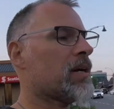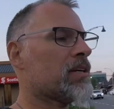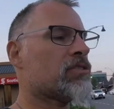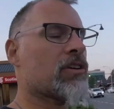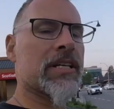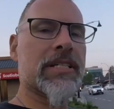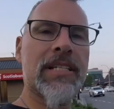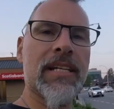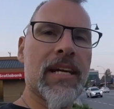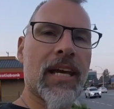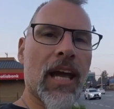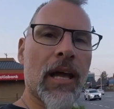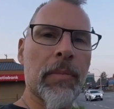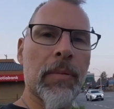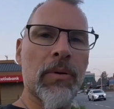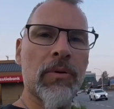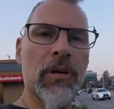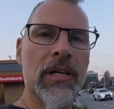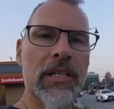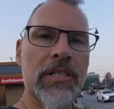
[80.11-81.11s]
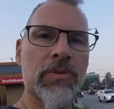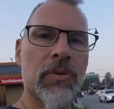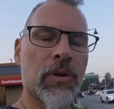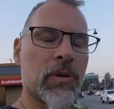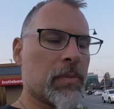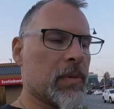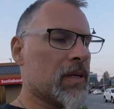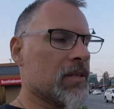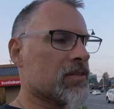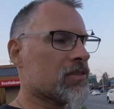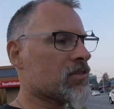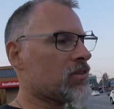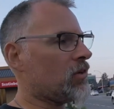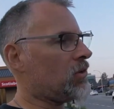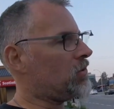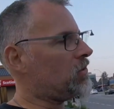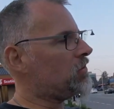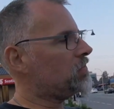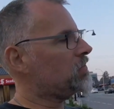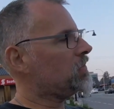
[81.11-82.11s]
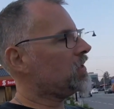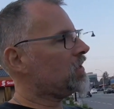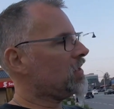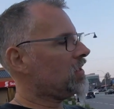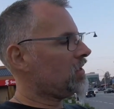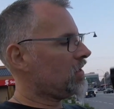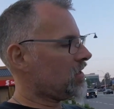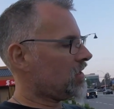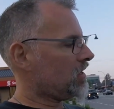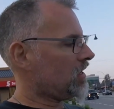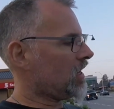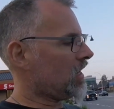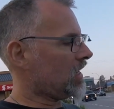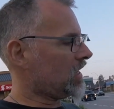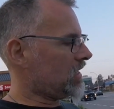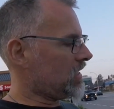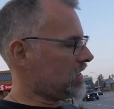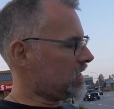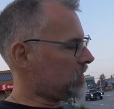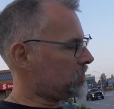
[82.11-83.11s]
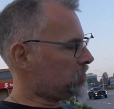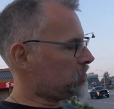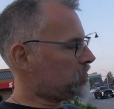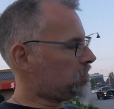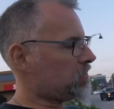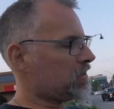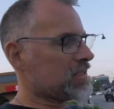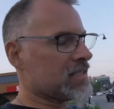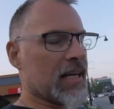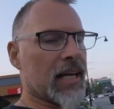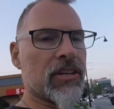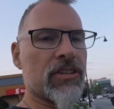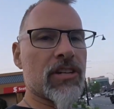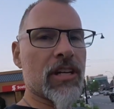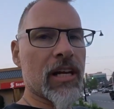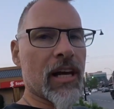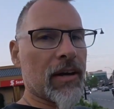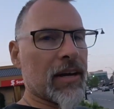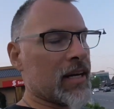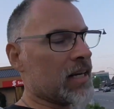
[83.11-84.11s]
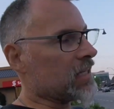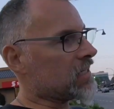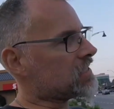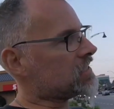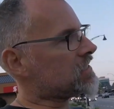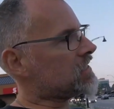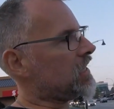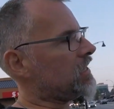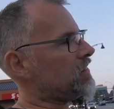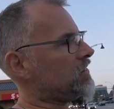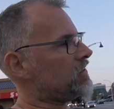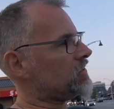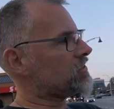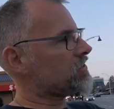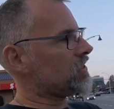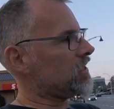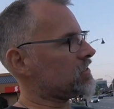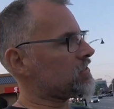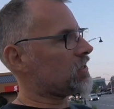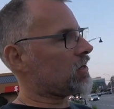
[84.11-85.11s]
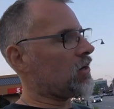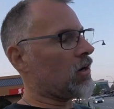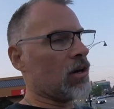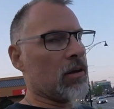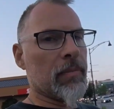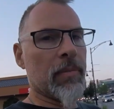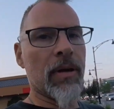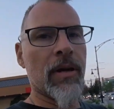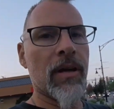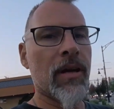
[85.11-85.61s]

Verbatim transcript: trusty cable release with me. So I'm going to extend the center column,